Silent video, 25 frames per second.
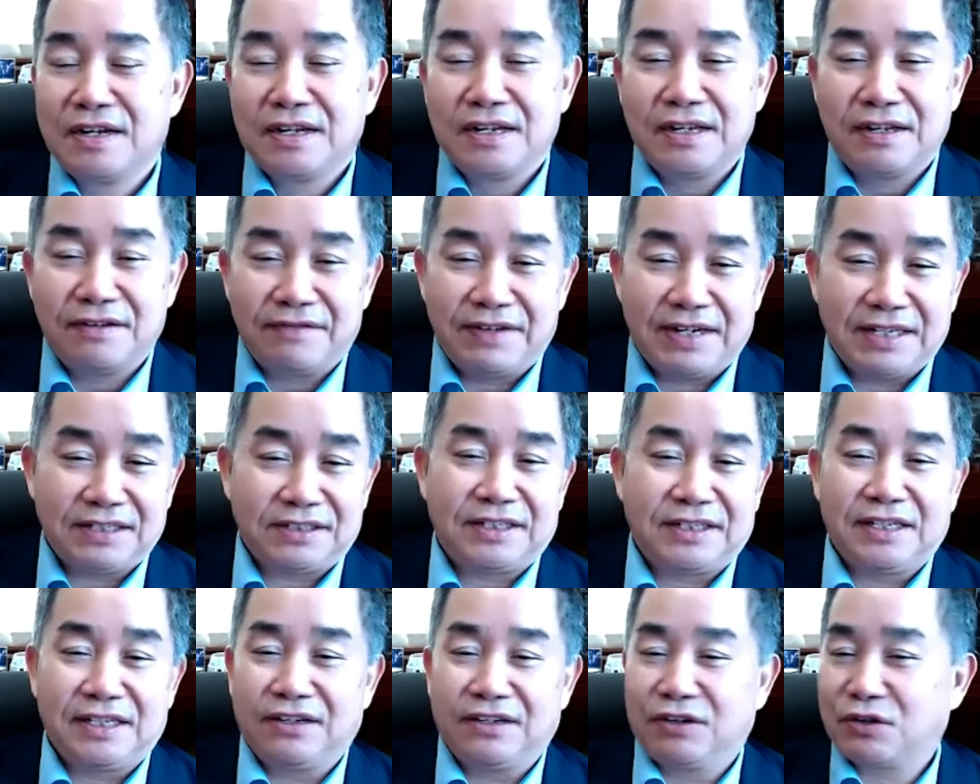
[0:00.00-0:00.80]

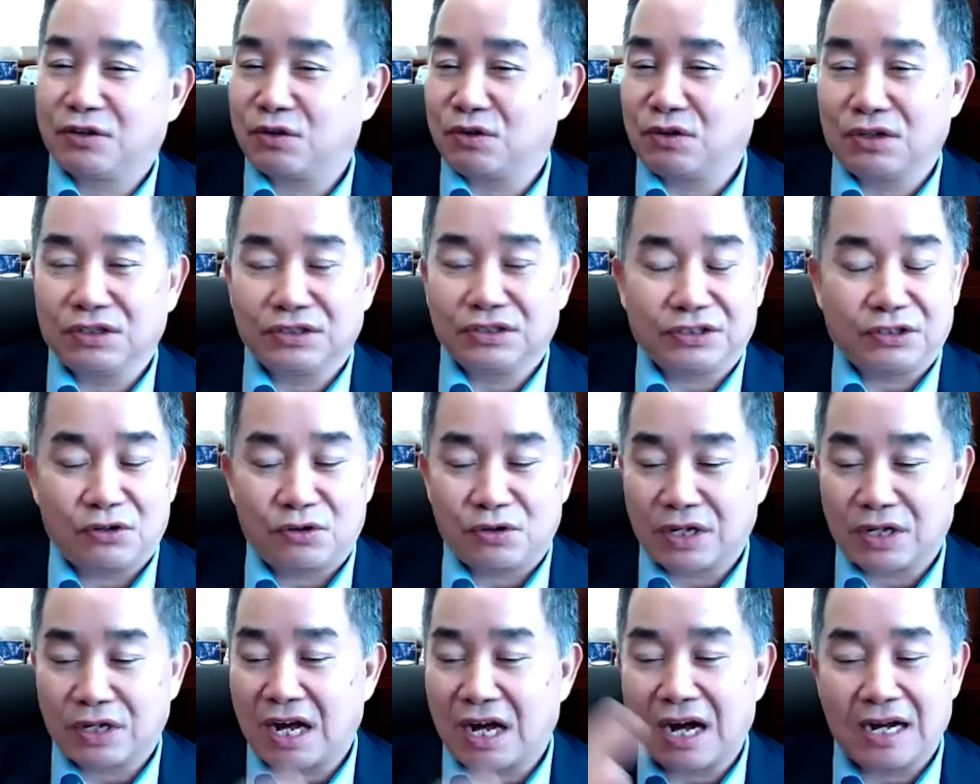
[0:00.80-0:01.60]
investing across
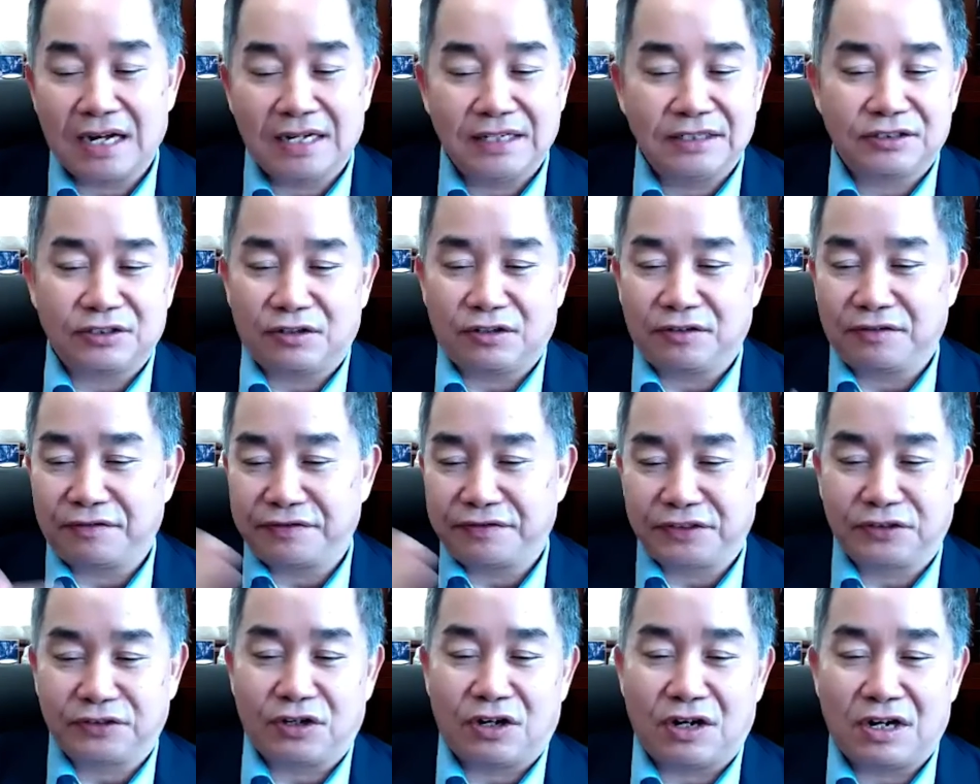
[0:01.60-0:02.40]
all kinds of
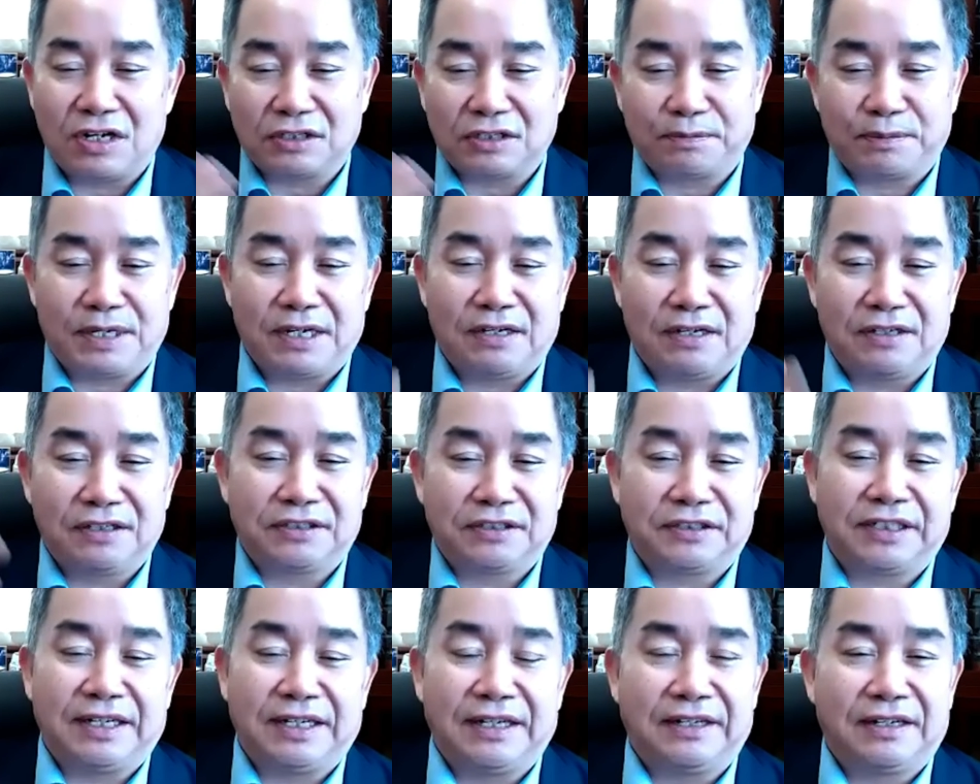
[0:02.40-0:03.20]
stocks,
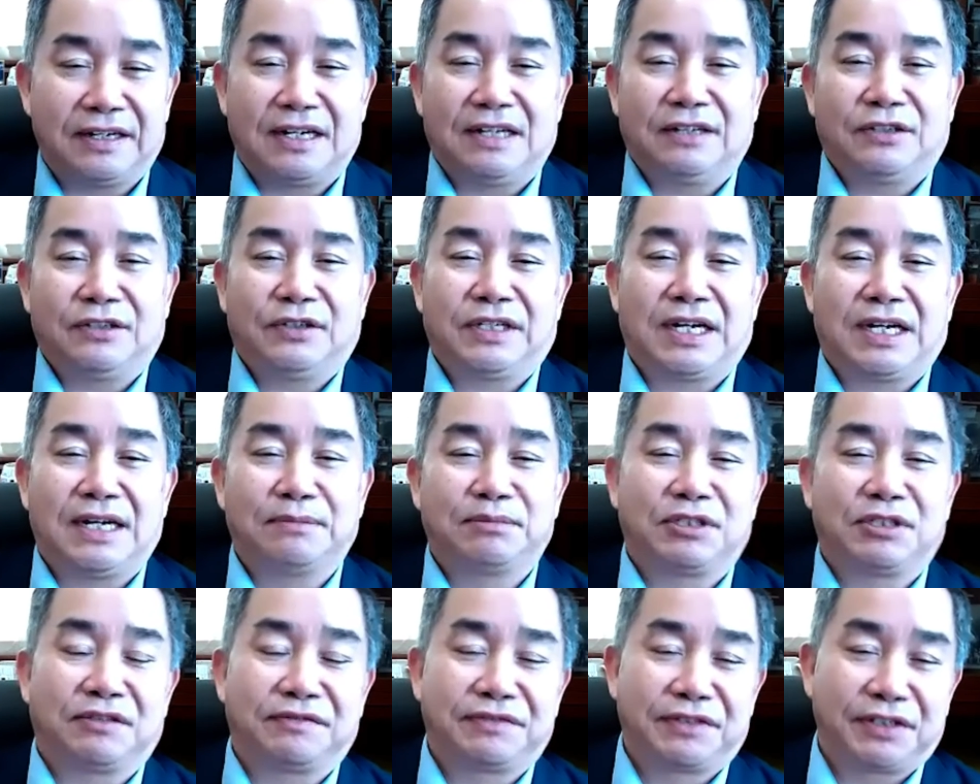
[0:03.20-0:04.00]
bonds, and other
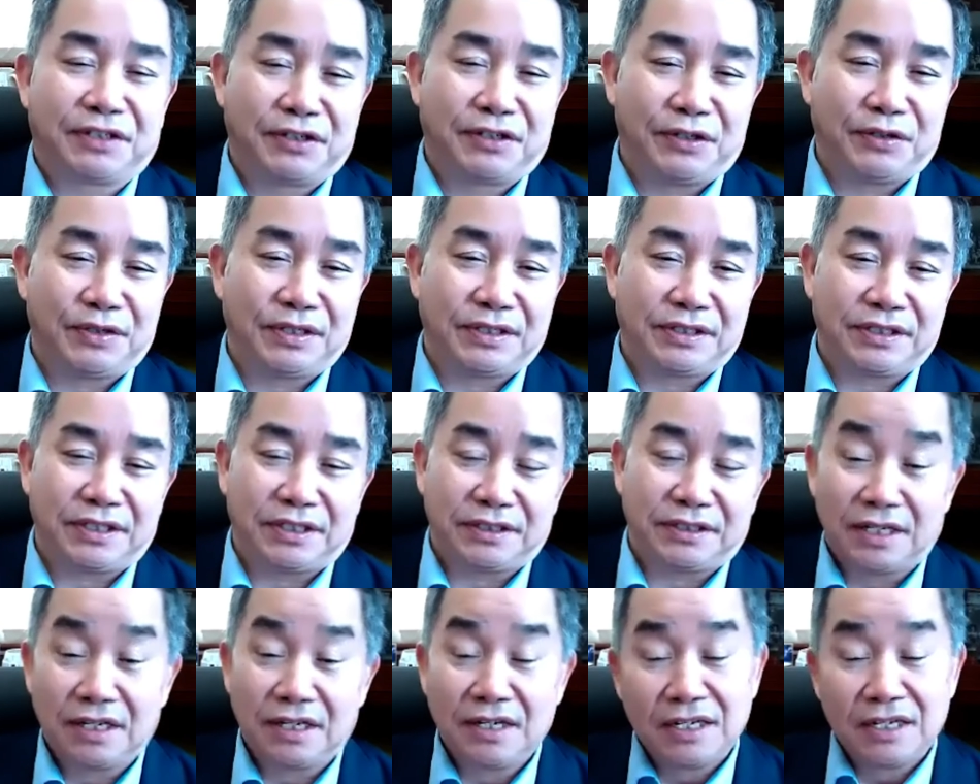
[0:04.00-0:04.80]
types of
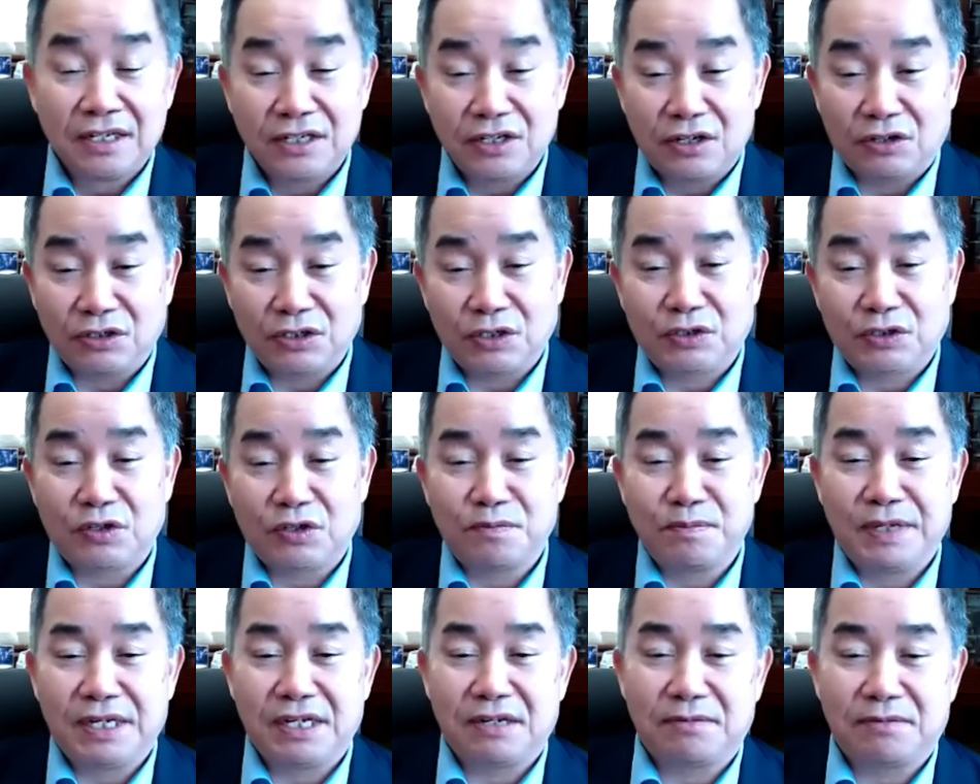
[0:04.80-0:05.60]
securities in order
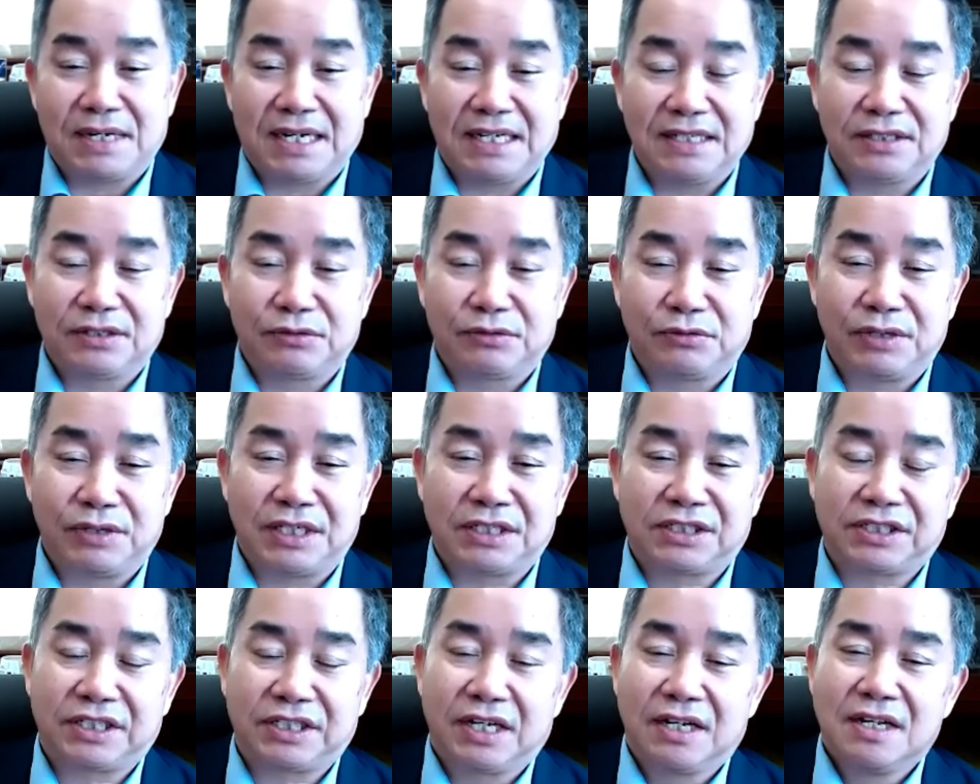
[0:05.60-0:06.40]
to minimize
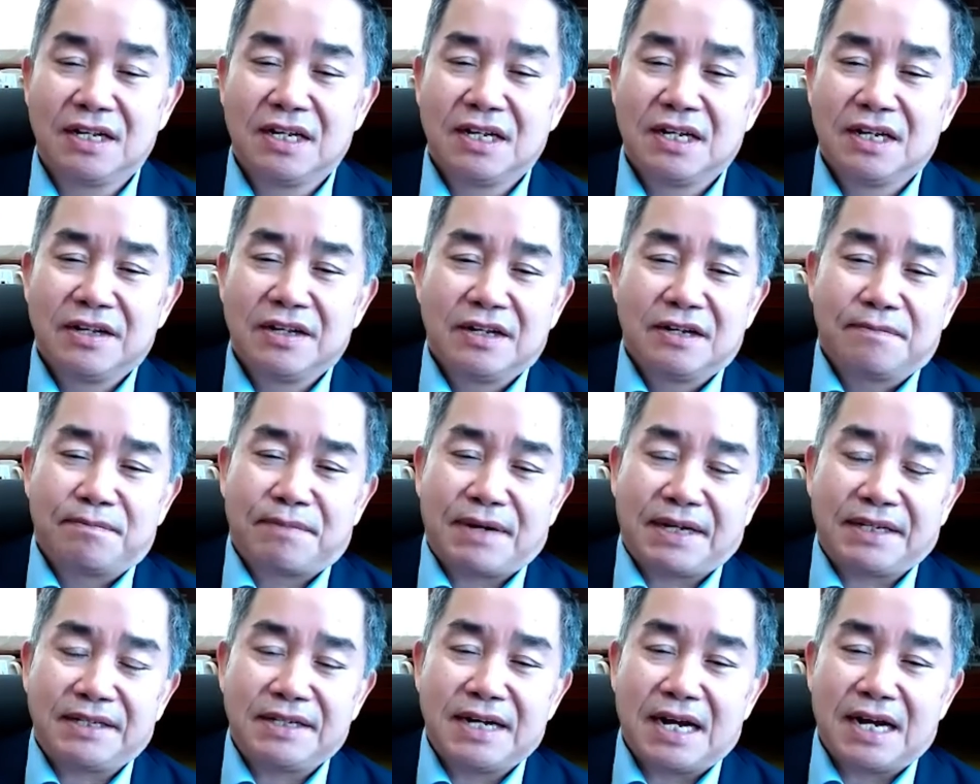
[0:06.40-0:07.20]
risk.
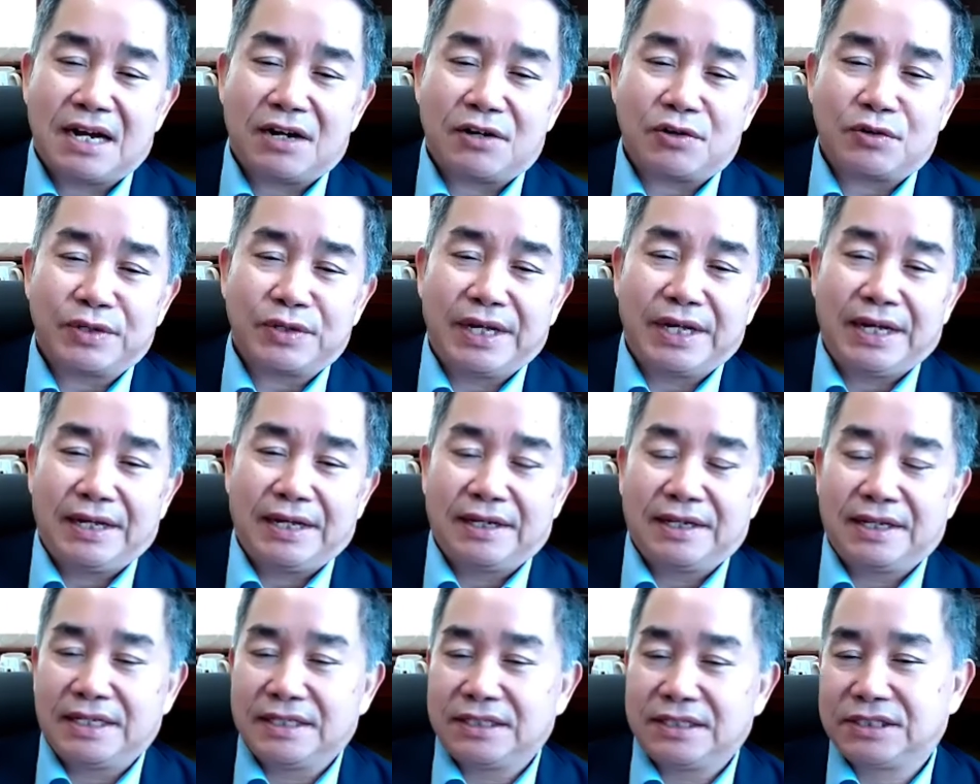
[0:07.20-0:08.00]
But now
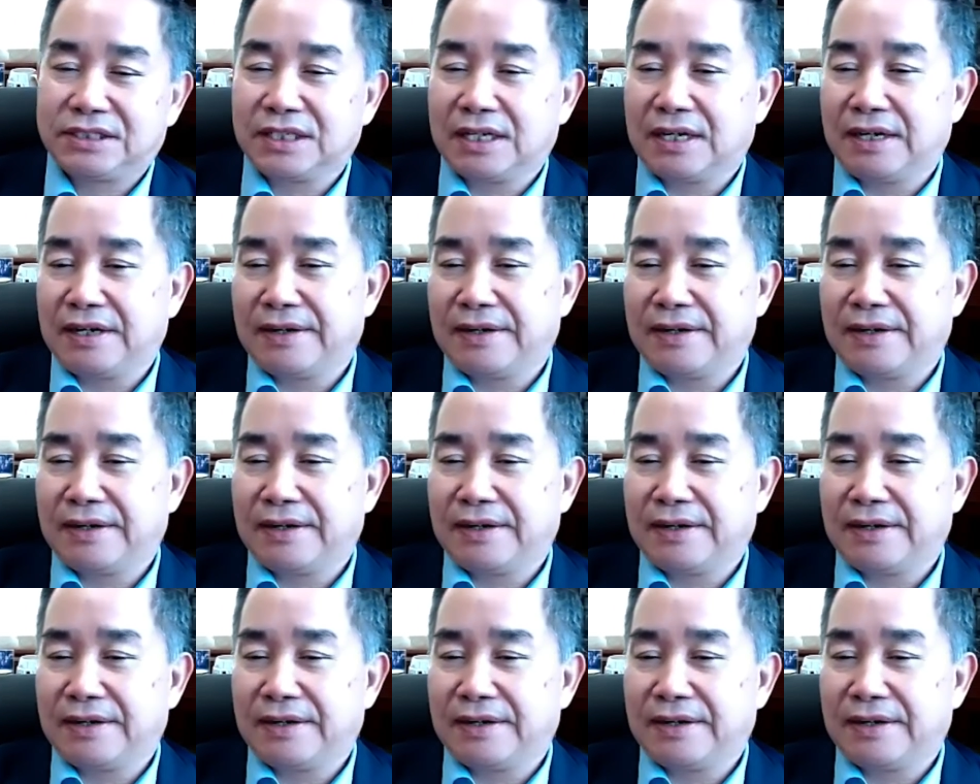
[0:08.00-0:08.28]
in this